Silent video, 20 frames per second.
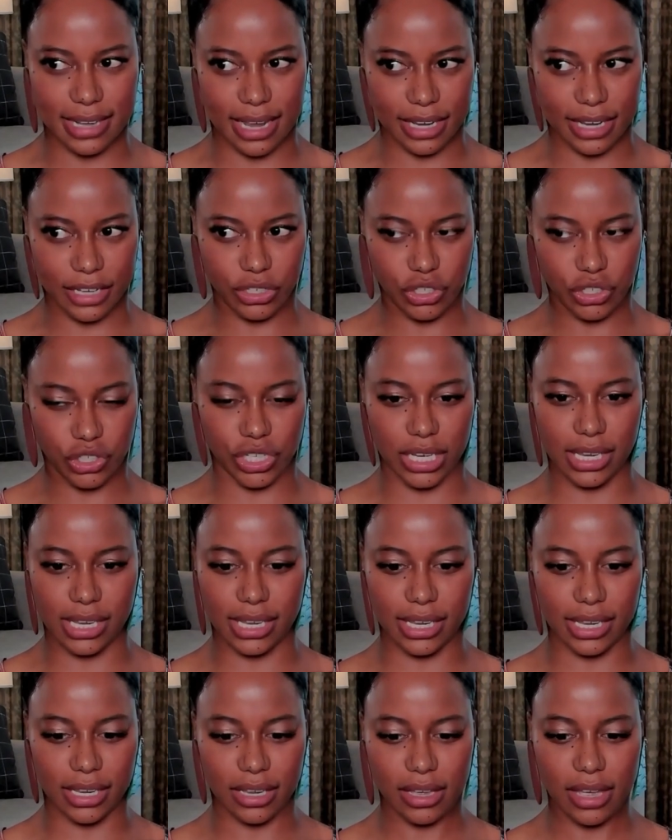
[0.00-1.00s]
Like
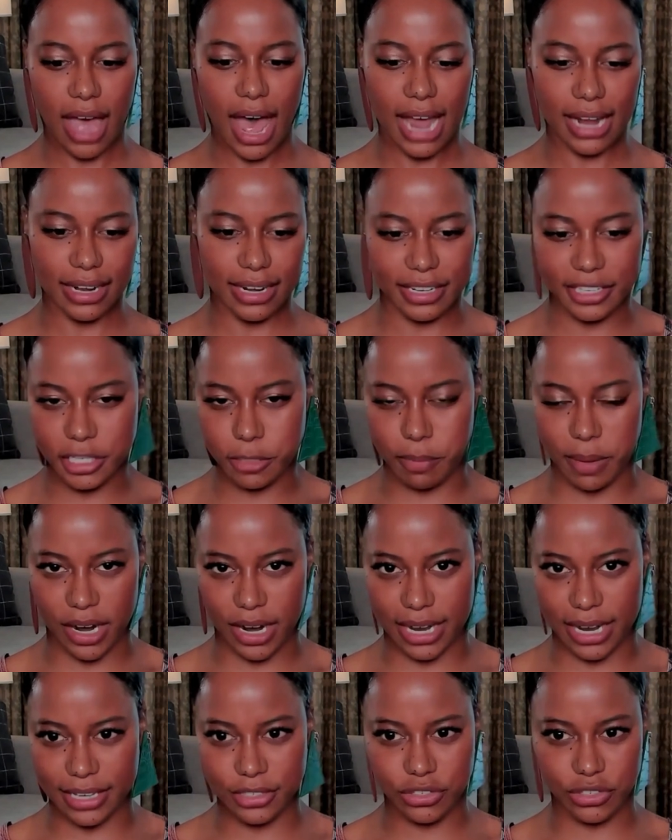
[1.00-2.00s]
she had an
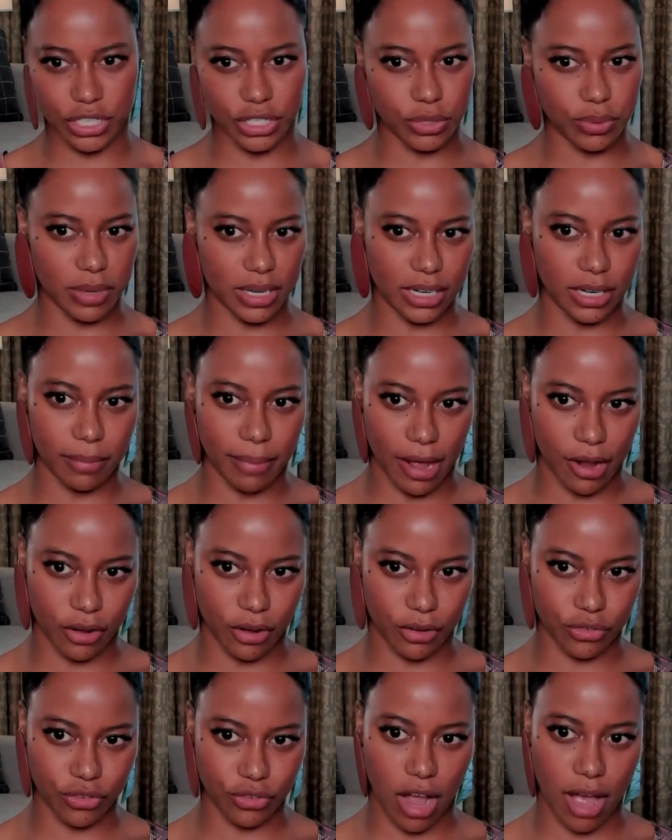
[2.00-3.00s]
experience, she tweeted about
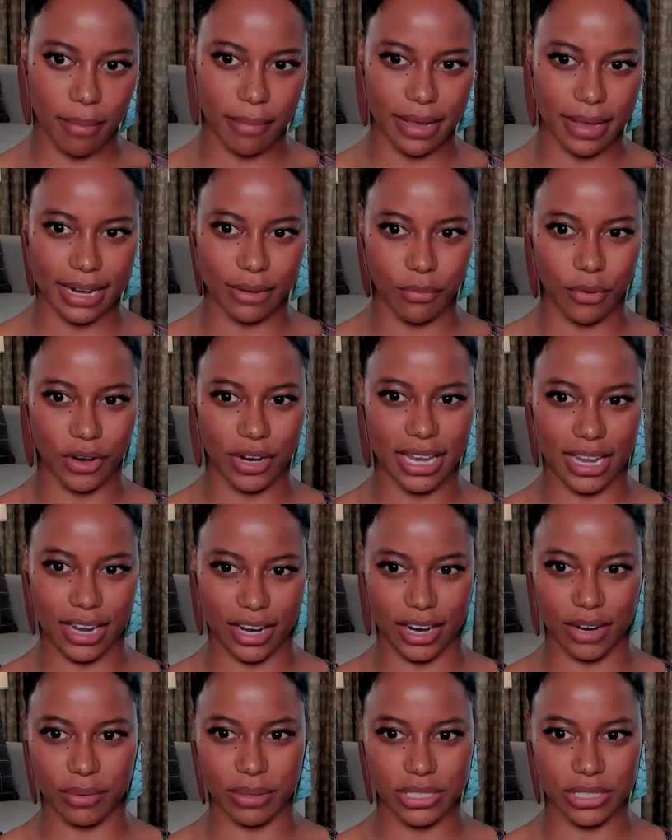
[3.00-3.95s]
her trauma, and we're here.